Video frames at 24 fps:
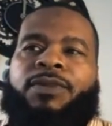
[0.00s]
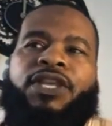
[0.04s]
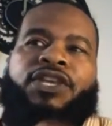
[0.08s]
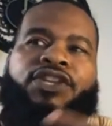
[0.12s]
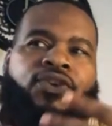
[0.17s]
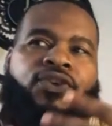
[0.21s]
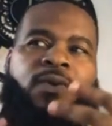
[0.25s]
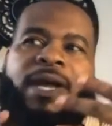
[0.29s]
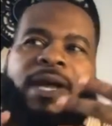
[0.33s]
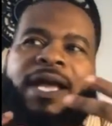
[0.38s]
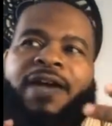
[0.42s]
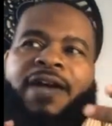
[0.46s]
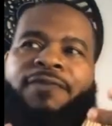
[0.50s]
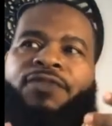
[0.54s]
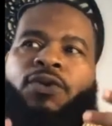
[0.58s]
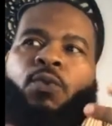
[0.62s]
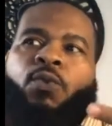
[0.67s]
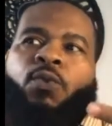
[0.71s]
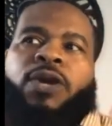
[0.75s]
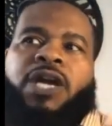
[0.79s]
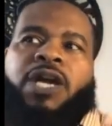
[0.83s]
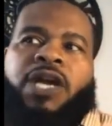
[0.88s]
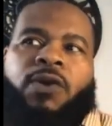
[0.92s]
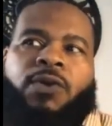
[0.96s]
You don't have the
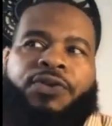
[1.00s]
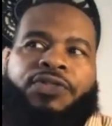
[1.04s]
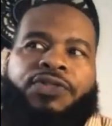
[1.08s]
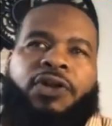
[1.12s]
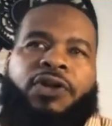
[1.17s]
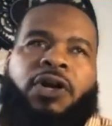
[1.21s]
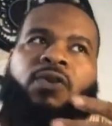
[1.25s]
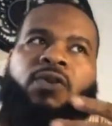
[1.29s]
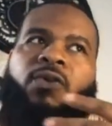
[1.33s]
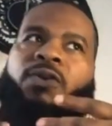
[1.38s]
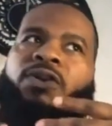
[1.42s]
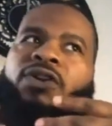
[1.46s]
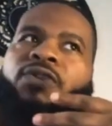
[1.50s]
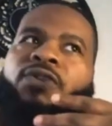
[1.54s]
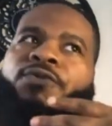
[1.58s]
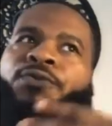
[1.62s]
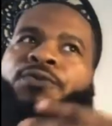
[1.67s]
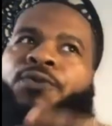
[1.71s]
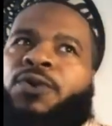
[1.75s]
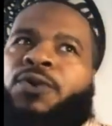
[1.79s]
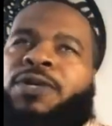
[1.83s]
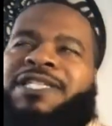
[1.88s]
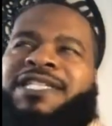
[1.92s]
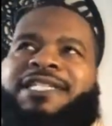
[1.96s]
wherewithal or the
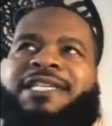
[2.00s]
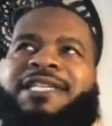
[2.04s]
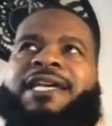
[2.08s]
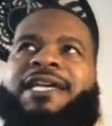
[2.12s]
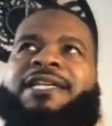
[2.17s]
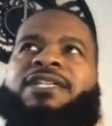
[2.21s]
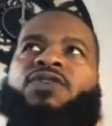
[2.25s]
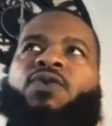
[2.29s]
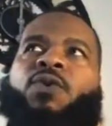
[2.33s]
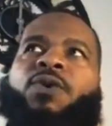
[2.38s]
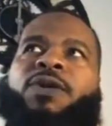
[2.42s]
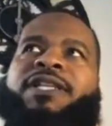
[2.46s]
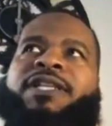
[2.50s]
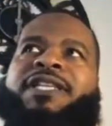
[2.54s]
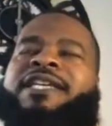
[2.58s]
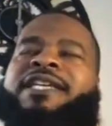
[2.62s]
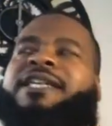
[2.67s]
foresight or